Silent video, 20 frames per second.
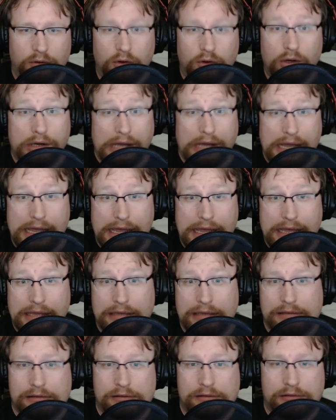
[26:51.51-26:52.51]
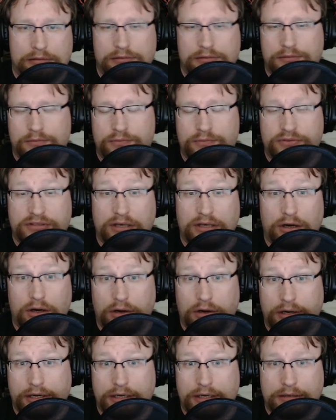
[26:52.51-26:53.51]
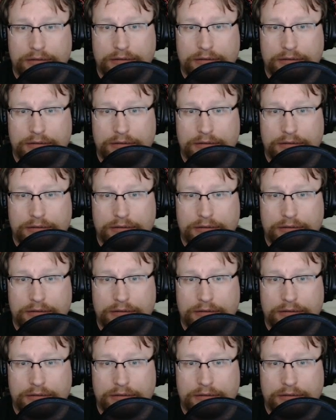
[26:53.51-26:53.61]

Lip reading: Okay. Sorry.